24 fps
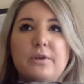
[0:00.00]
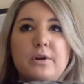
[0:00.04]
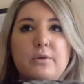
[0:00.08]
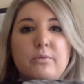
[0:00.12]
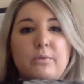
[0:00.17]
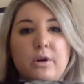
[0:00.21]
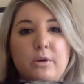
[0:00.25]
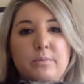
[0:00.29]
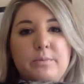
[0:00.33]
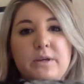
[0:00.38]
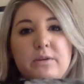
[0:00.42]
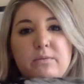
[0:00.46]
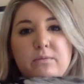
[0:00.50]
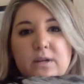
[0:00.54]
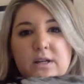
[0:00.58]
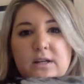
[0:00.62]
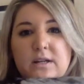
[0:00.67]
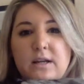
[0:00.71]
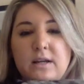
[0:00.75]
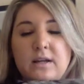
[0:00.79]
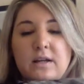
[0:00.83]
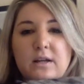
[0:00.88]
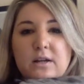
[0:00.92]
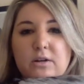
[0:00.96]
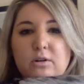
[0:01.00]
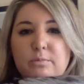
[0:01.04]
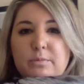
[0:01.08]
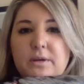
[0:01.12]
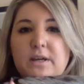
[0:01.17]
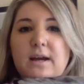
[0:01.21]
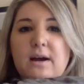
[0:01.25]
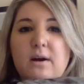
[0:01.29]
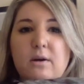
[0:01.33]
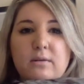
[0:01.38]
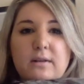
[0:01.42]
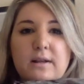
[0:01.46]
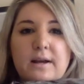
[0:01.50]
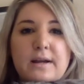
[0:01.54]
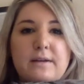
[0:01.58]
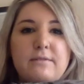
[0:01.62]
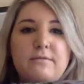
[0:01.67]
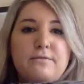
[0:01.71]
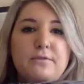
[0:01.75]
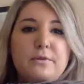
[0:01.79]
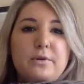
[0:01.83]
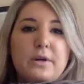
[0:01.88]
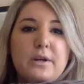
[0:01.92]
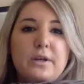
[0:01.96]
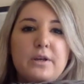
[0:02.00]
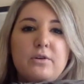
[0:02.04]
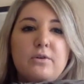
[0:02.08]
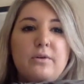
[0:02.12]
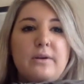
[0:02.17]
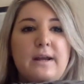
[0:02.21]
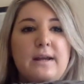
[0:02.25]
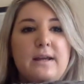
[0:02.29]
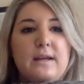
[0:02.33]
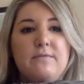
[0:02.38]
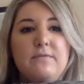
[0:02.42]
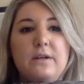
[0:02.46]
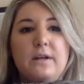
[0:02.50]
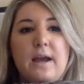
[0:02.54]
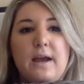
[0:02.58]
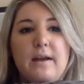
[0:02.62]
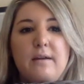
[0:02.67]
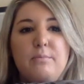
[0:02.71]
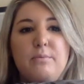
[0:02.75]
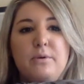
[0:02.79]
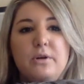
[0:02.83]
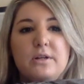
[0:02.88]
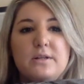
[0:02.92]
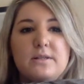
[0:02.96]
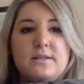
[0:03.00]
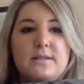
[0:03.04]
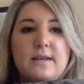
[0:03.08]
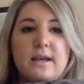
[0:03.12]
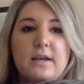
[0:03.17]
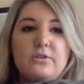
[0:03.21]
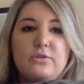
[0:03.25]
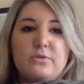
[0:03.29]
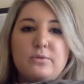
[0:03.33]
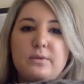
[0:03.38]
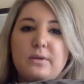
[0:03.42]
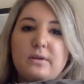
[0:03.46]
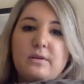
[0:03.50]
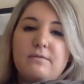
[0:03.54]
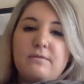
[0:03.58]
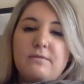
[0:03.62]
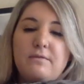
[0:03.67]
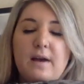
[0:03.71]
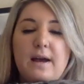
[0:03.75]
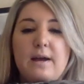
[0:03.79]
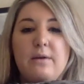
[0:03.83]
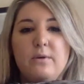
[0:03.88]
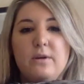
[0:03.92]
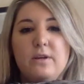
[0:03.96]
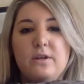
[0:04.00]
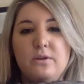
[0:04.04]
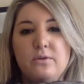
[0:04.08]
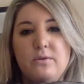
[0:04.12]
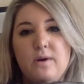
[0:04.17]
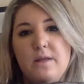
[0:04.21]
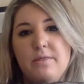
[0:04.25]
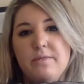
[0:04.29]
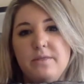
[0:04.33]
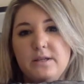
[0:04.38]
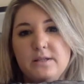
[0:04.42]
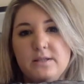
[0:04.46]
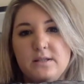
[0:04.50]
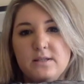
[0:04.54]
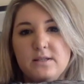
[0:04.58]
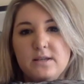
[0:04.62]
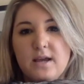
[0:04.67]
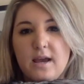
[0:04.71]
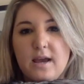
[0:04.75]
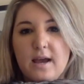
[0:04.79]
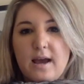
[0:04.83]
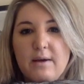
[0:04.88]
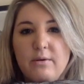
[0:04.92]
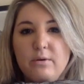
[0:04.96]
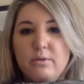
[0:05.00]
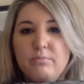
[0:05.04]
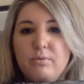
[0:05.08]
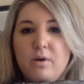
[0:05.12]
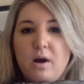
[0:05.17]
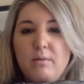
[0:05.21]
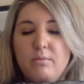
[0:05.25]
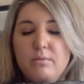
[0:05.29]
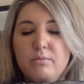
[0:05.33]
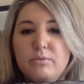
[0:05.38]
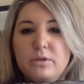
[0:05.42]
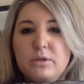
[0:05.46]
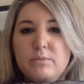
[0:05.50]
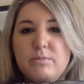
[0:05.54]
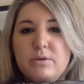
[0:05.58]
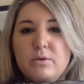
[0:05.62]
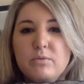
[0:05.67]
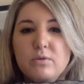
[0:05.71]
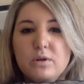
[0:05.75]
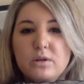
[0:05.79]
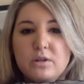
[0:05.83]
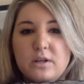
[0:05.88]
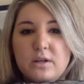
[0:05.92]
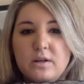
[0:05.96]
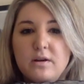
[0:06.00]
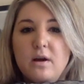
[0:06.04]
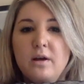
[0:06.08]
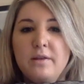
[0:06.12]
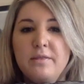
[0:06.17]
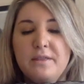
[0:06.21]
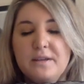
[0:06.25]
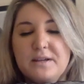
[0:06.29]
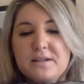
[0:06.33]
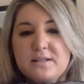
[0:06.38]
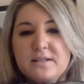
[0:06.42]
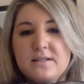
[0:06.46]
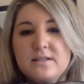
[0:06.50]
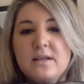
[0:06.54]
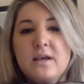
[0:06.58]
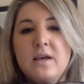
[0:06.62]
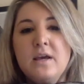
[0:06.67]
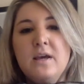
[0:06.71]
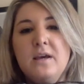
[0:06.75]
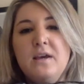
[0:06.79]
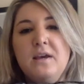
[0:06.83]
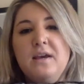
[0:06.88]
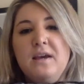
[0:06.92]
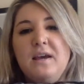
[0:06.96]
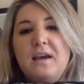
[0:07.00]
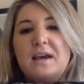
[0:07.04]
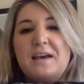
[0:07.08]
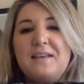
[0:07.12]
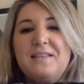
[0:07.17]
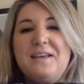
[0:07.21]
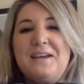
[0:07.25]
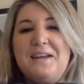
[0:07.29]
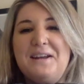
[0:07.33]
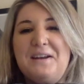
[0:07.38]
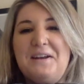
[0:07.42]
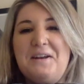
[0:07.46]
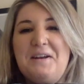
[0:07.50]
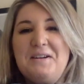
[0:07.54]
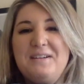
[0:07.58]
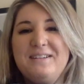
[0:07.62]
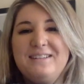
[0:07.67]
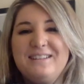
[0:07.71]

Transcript: there will be reading and it'll be outlined for you. And I even kind of put a schedule of, if I were you on this day, I would probably be working on this. And then